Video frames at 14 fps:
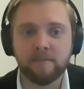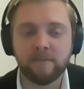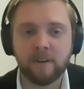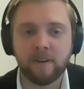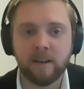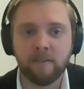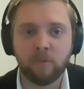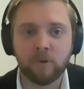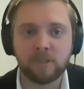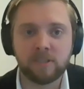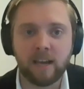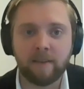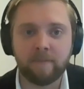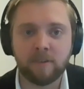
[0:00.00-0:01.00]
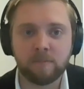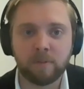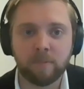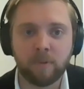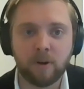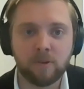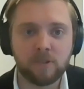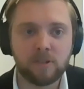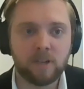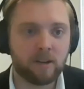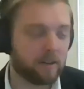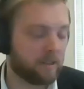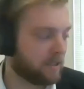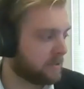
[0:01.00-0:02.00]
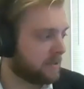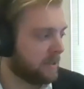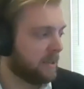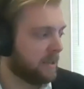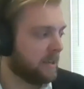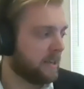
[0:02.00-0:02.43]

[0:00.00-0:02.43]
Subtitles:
of what staff has proposed here in this